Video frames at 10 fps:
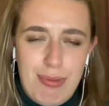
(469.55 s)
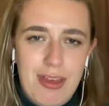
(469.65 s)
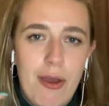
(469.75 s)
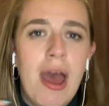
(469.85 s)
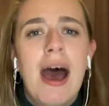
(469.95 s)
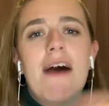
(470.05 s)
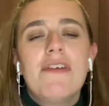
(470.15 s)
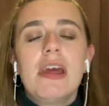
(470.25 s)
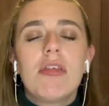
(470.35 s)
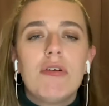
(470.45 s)
So I
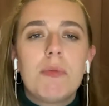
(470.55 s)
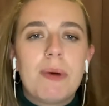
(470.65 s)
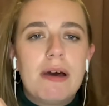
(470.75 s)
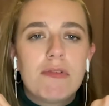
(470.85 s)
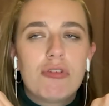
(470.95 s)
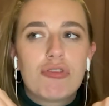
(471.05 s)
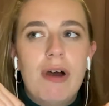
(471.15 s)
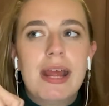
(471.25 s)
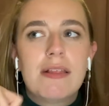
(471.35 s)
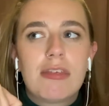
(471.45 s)
think it's all about
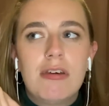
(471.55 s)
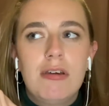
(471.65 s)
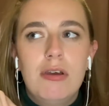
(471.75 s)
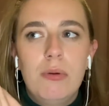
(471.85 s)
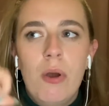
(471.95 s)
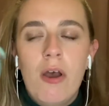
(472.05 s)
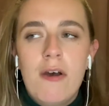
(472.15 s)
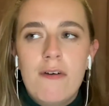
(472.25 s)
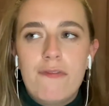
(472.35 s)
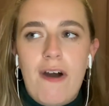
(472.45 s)
trying to
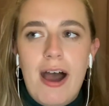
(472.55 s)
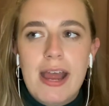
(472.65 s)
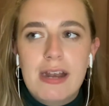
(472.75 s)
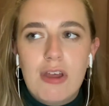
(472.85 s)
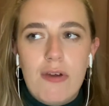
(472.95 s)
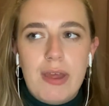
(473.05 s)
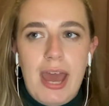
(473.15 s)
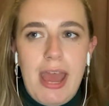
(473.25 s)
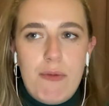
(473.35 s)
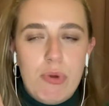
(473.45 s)
find,
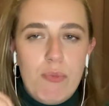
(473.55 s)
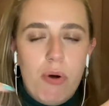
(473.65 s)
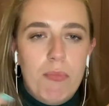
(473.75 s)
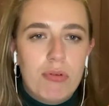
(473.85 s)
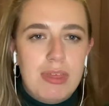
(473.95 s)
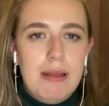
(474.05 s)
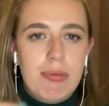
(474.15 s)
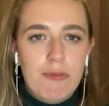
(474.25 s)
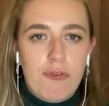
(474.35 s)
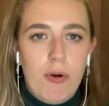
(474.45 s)
okay, we want more teams
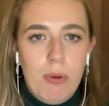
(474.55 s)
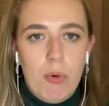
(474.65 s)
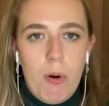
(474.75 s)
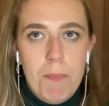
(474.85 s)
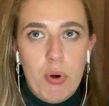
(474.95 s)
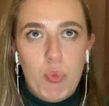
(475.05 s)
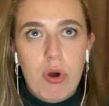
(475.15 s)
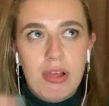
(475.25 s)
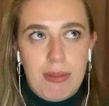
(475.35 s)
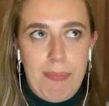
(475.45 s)
in Formula 1, but
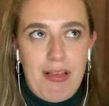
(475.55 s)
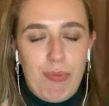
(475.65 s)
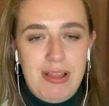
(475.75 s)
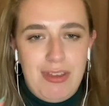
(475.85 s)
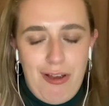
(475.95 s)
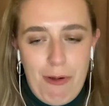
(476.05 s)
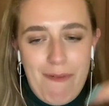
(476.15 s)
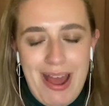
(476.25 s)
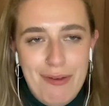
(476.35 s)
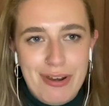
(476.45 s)
what is the best way to go
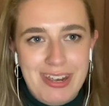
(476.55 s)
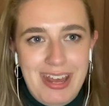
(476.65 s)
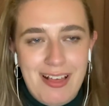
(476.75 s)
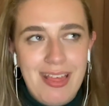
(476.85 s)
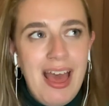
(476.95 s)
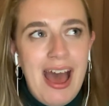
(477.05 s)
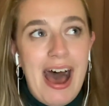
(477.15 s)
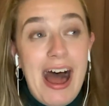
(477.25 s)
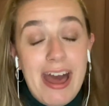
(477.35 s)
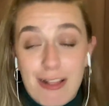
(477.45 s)
around this?
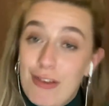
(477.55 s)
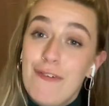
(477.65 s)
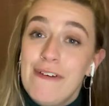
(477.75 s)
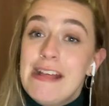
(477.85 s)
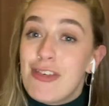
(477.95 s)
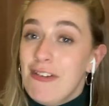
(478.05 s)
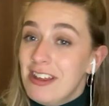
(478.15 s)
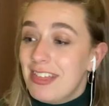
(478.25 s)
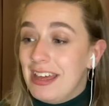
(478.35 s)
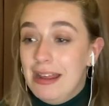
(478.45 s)
And I do think
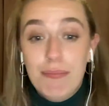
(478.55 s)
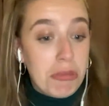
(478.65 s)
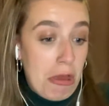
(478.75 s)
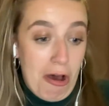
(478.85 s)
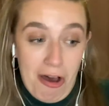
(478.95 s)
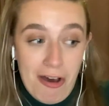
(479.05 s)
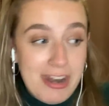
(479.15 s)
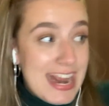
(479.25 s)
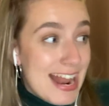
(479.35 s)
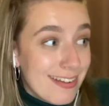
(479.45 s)
junior teams are
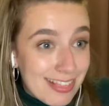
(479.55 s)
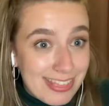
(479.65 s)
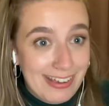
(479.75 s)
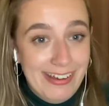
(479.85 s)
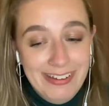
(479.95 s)
the answer.